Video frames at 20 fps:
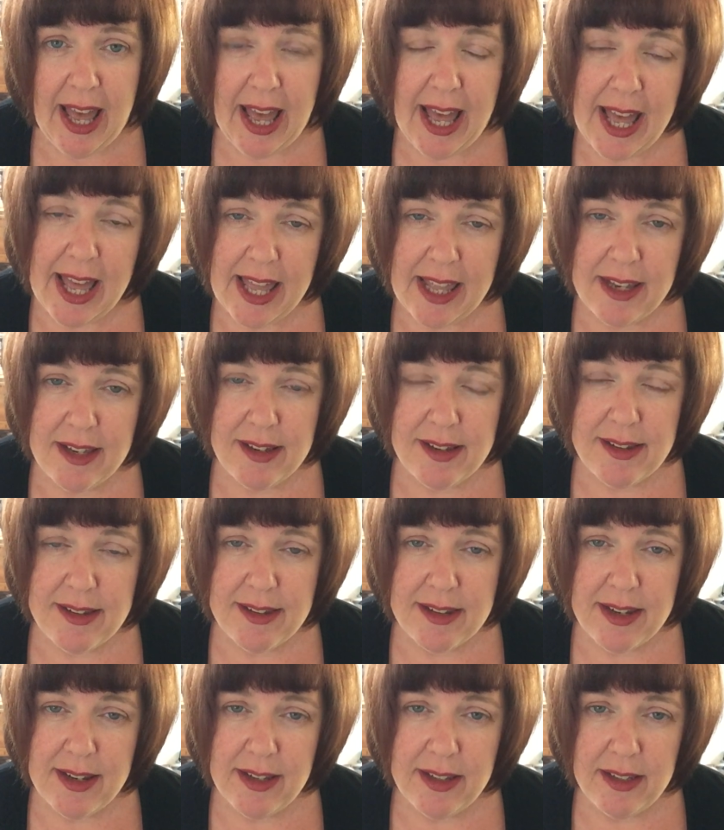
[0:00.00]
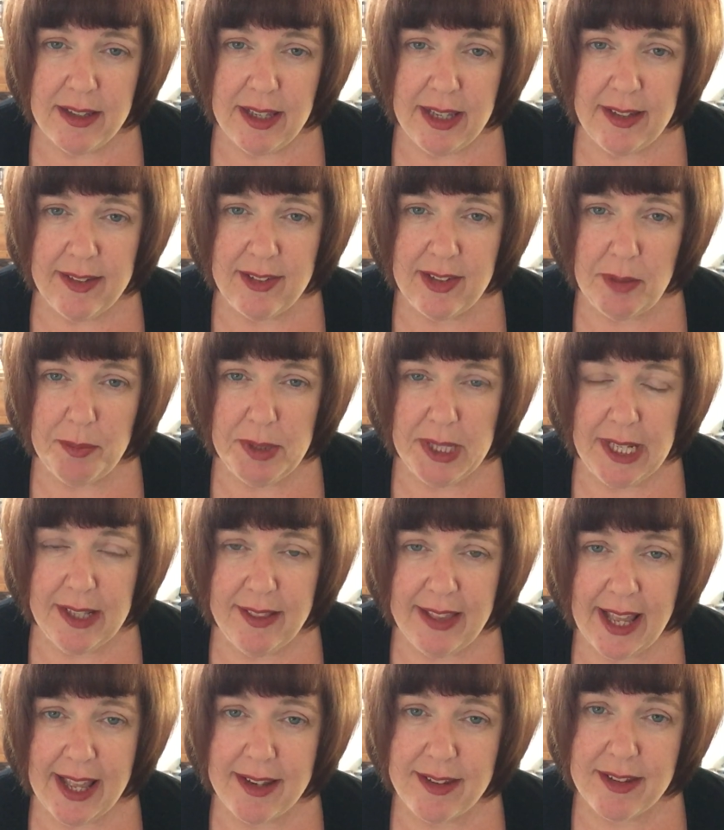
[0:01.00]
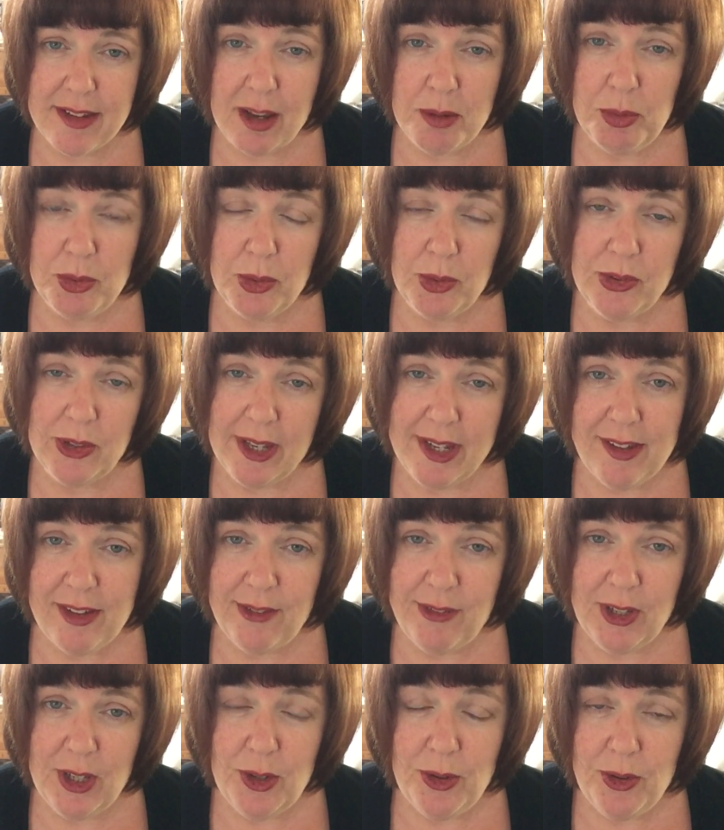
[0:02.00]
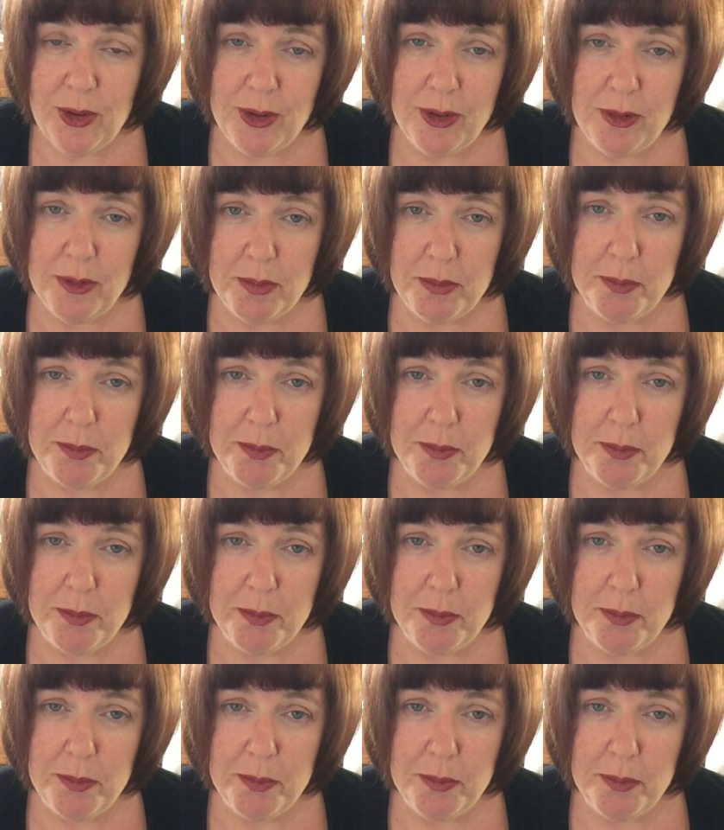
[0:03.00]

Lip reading: And it's something that I was also interviewed